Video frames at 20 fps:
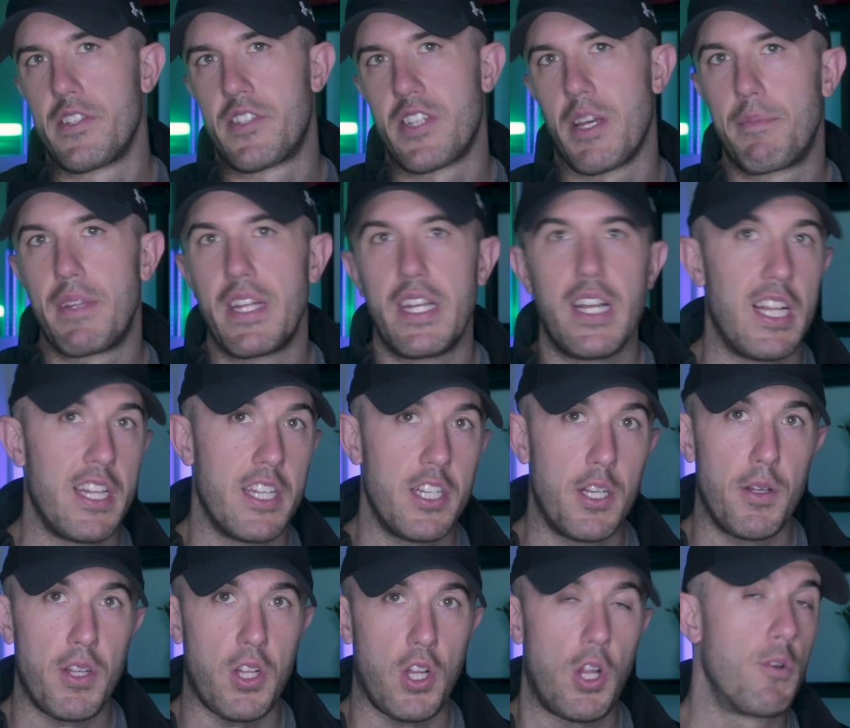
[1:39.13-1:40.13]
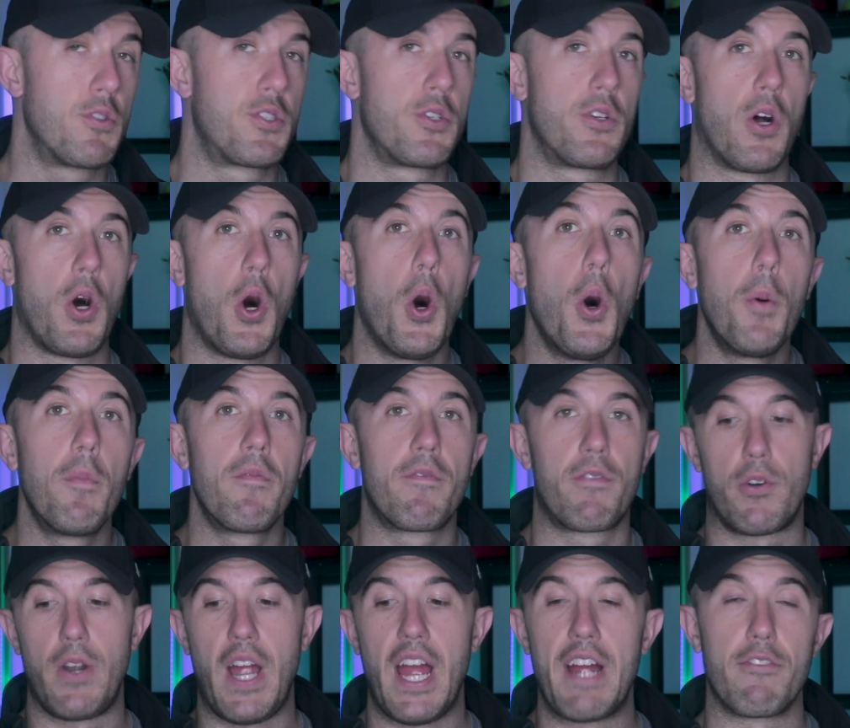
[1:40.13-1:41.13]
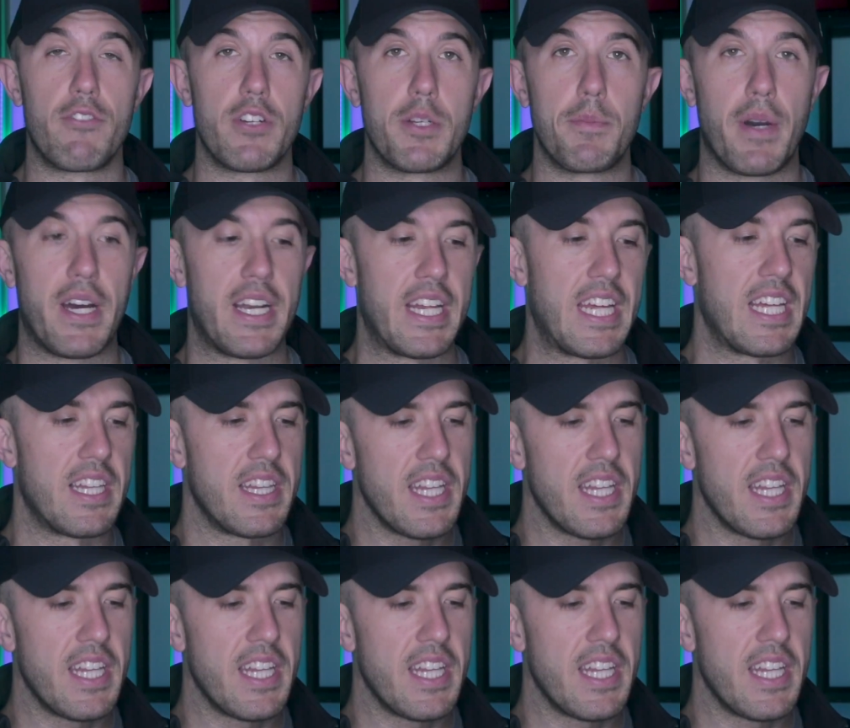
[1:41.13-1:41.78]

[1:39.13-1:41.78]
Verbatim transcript: to something a little closer to home for everybody.